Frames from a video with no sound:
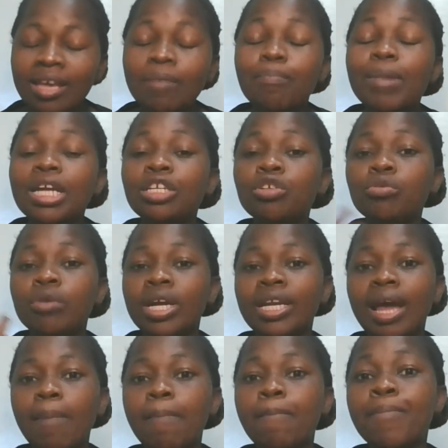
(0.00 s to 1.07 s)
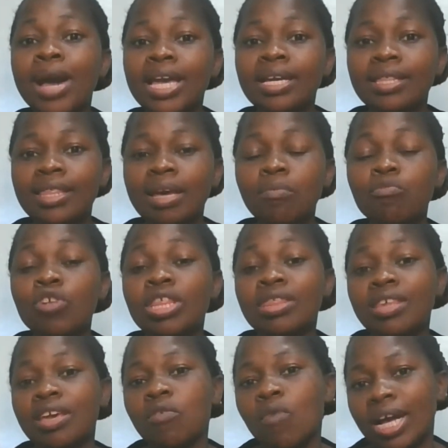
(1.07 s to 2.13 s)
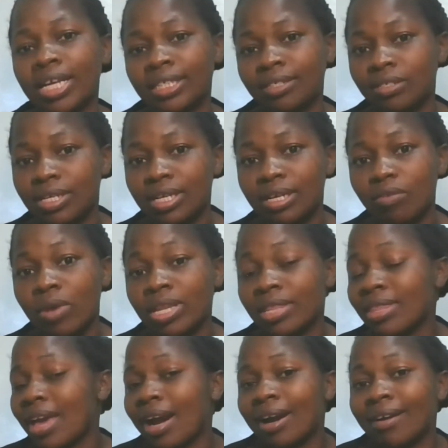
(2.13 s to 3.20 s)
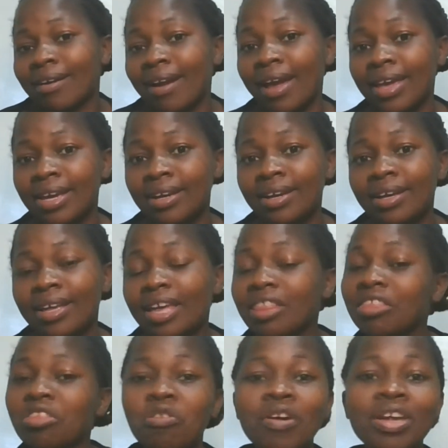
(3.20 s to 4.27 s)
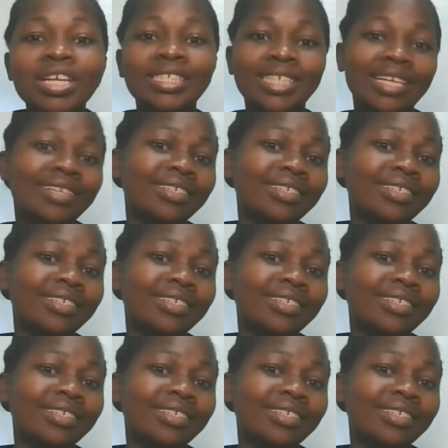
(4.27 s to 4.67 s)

but you end up buying them when they are crying and throwing